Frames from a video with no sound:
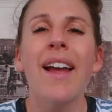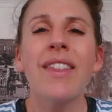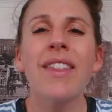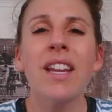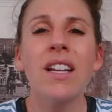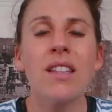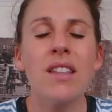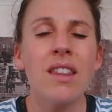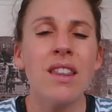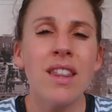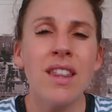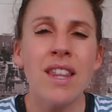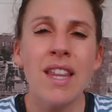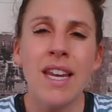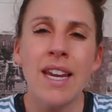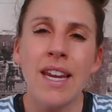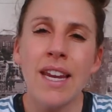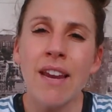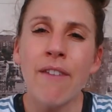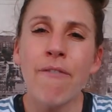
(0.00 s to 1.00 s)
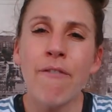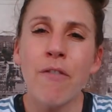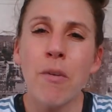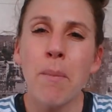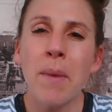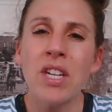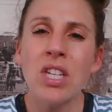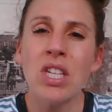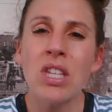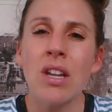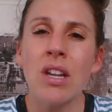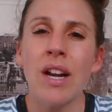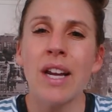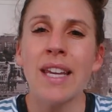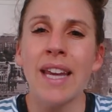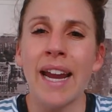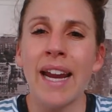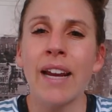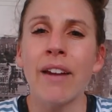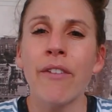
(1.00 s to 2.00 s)
The information that I
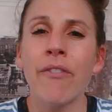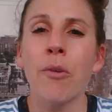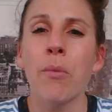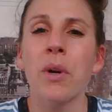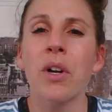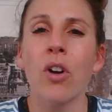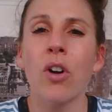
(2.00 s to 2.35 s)
gain from a